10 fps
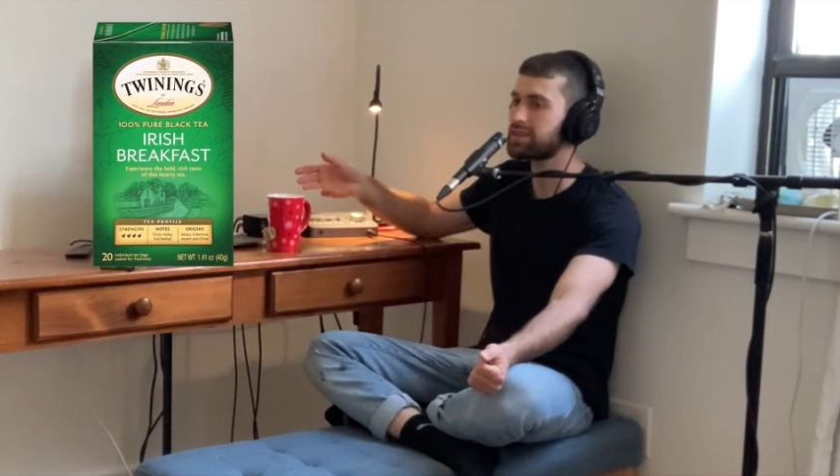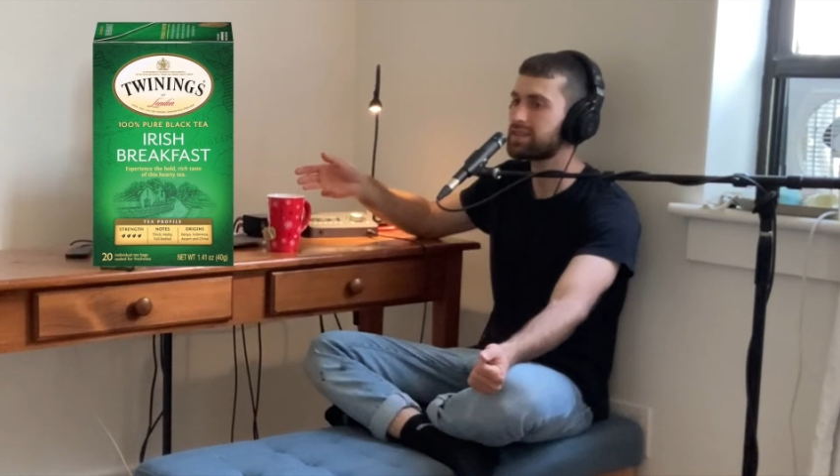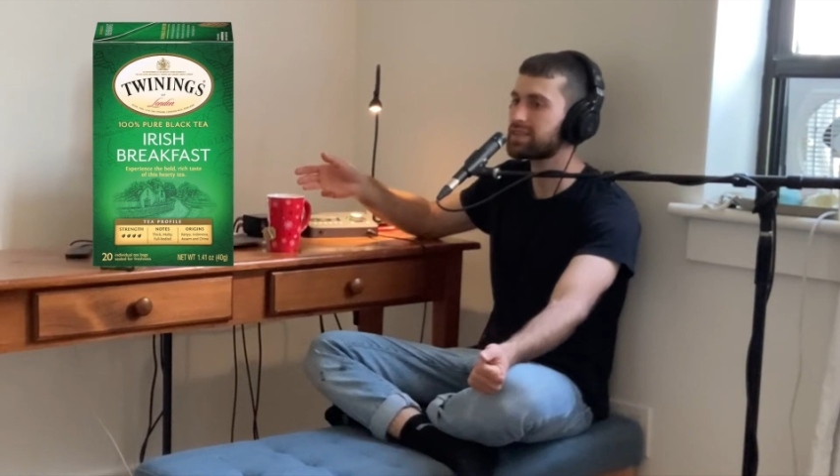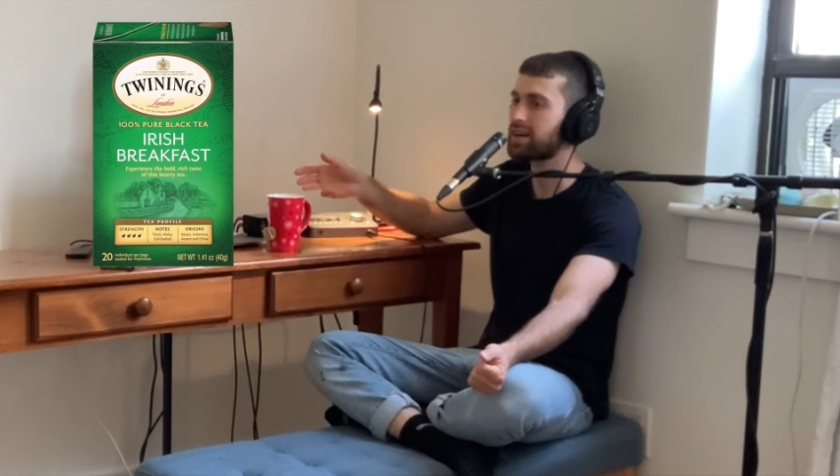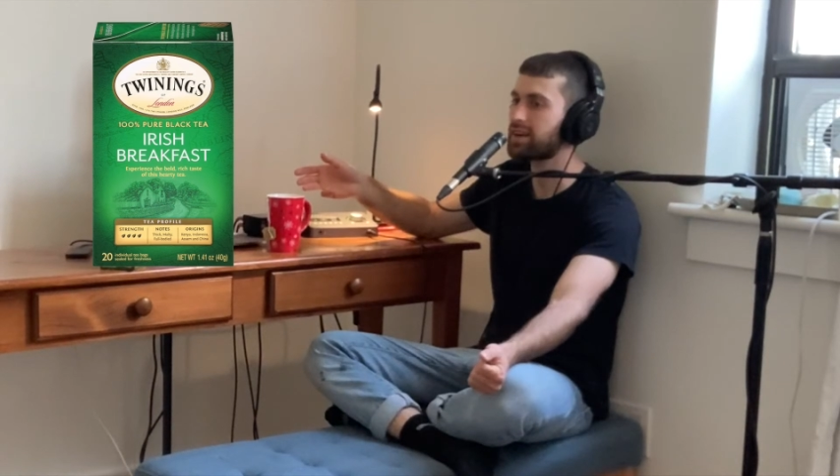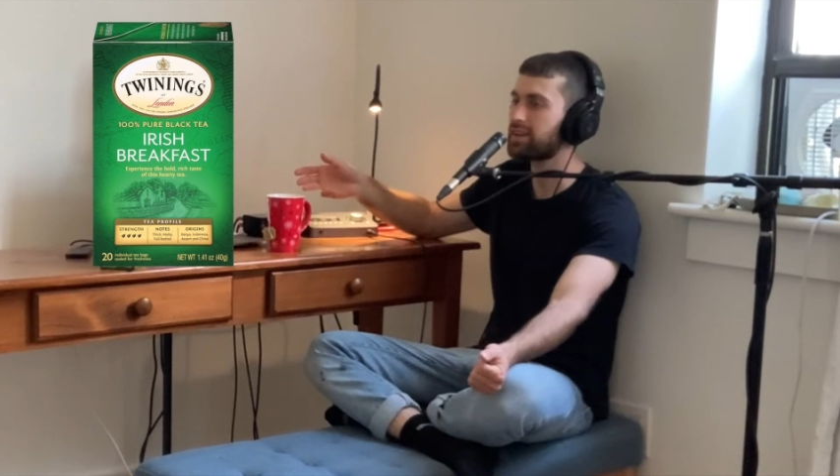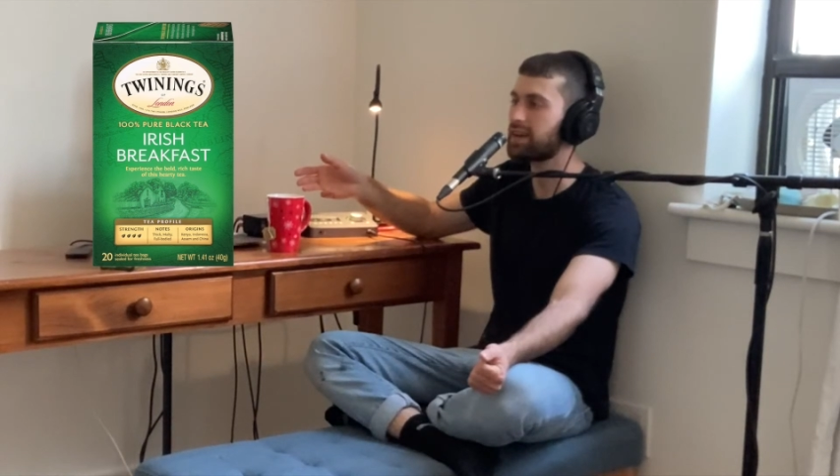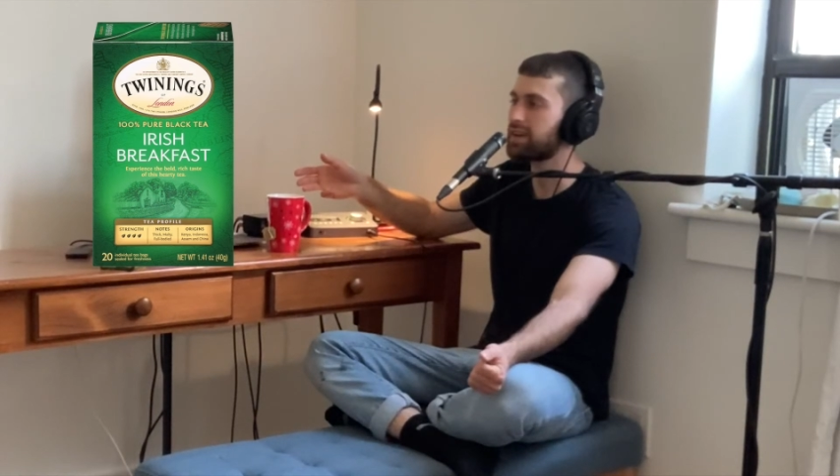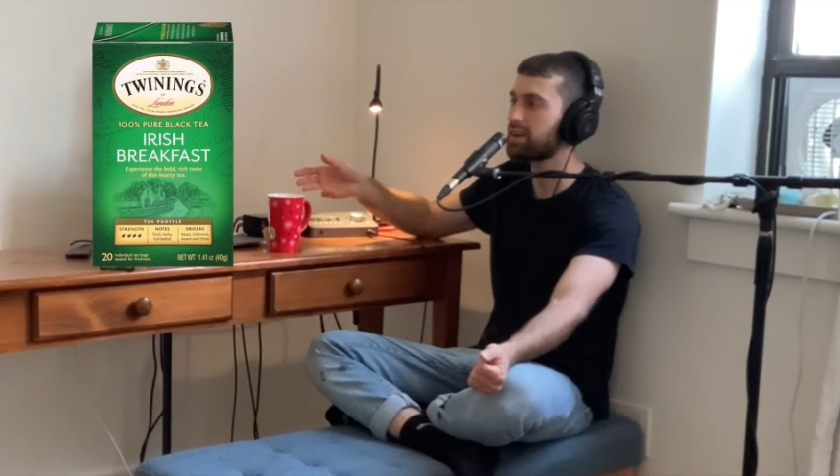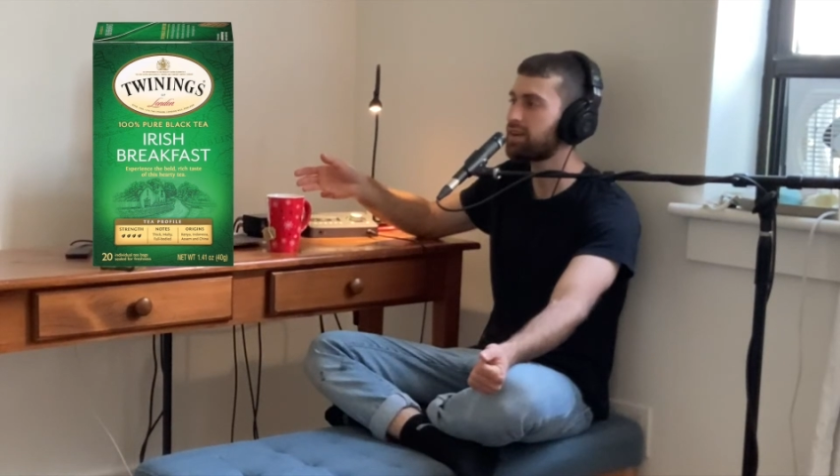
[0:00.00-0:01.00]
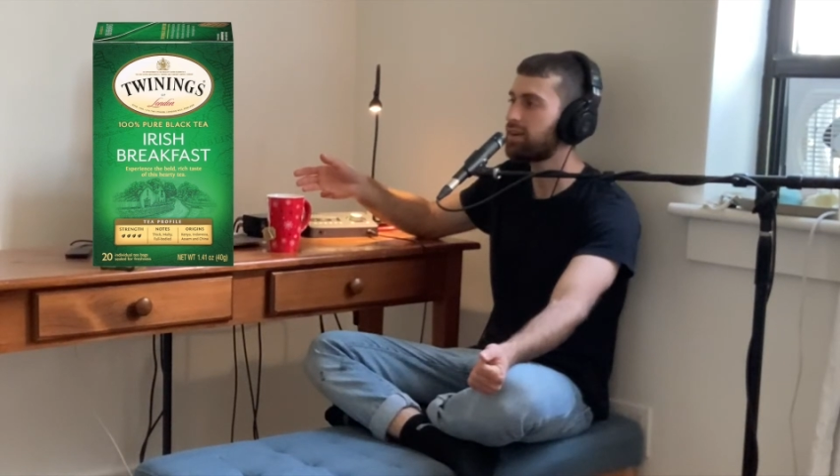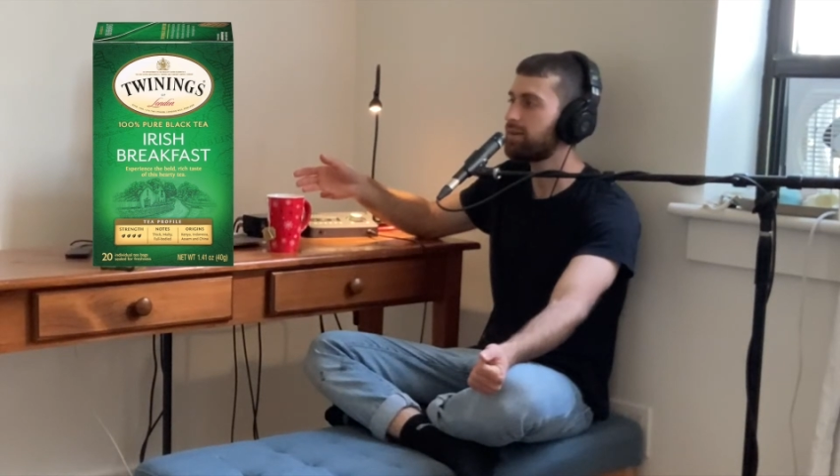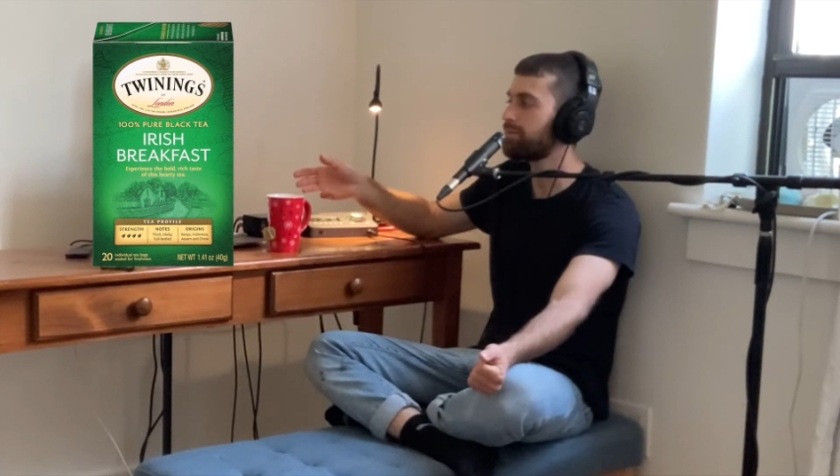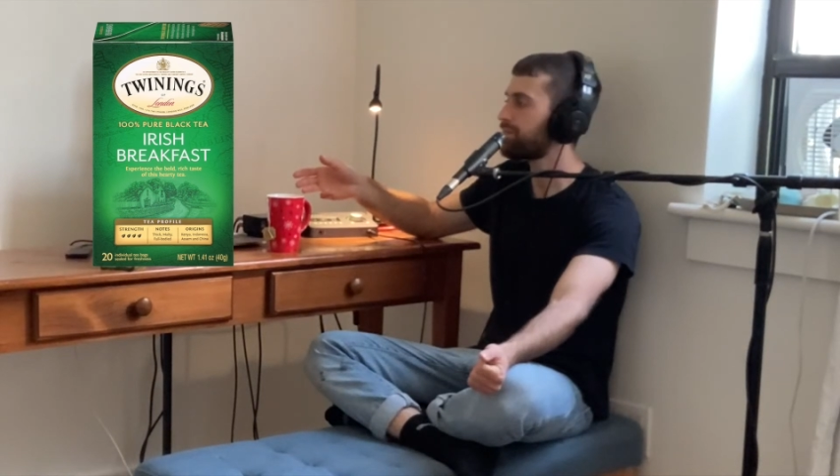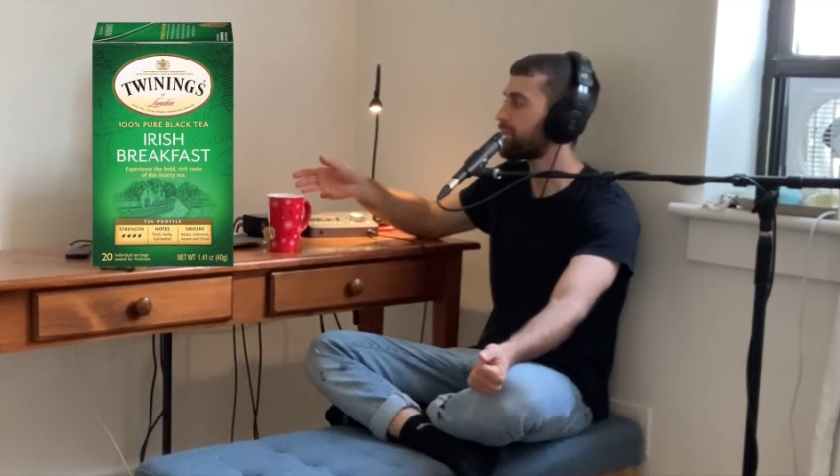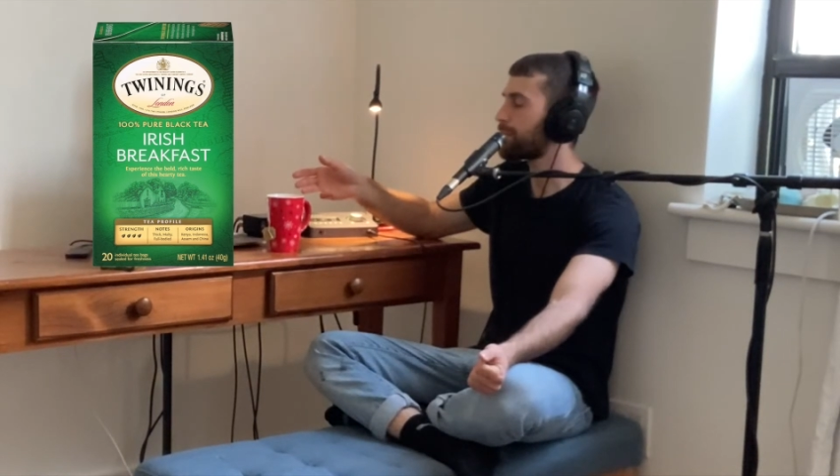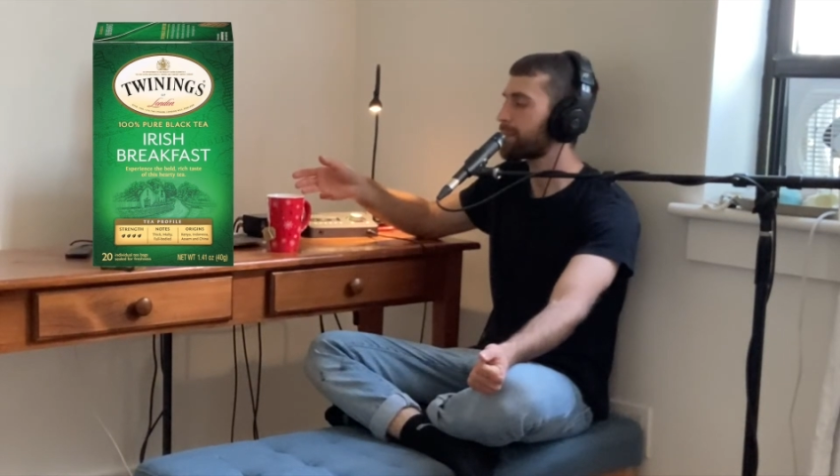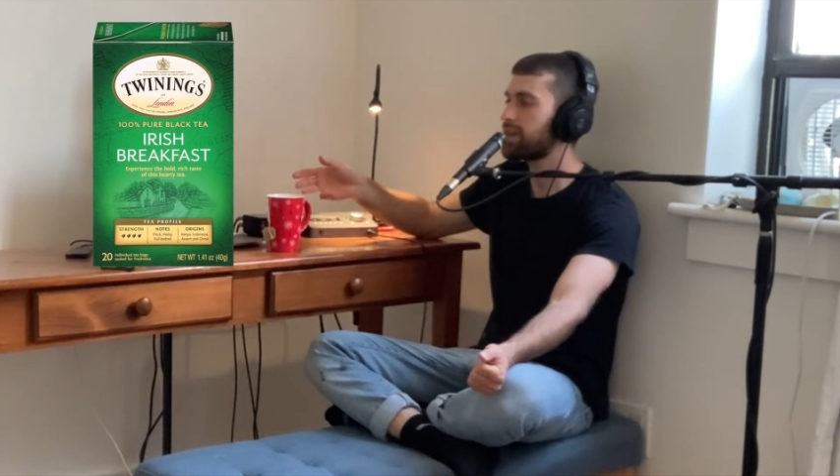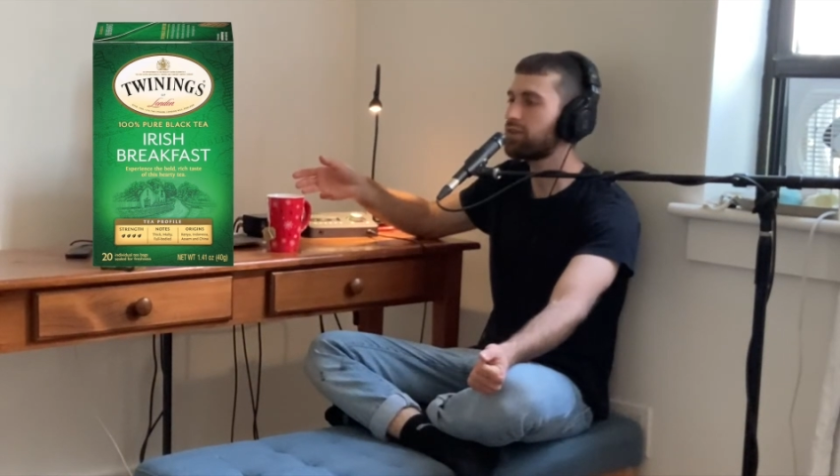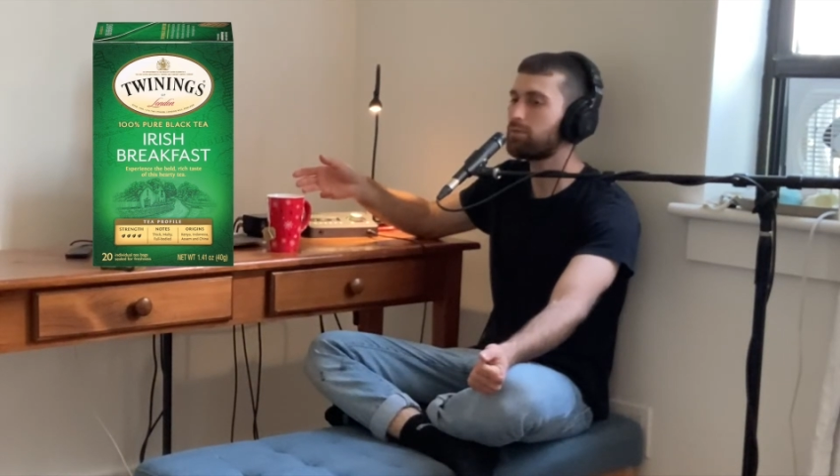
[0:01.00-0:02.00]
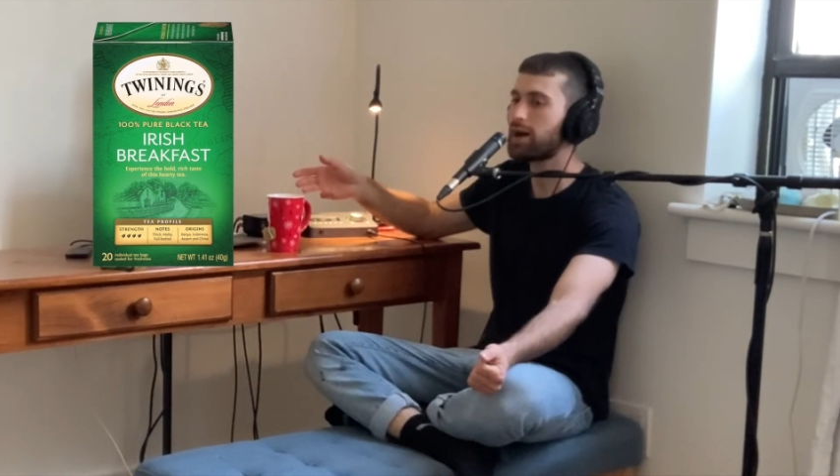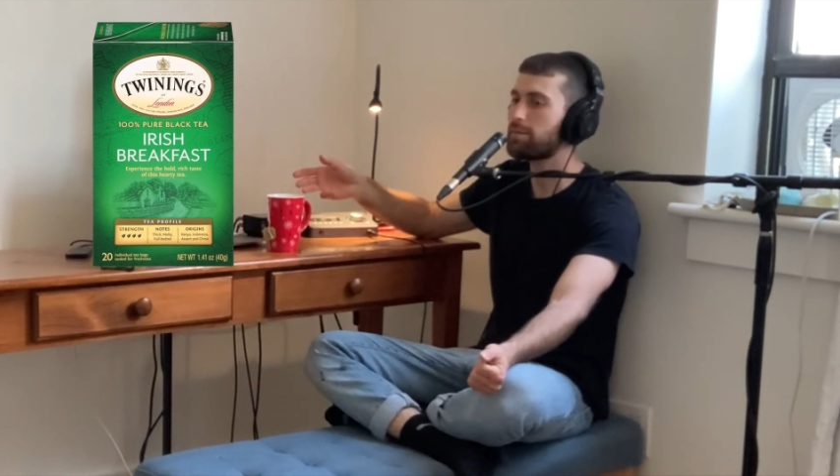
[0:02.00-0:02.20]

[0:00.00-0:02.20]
It's not gonna like kill my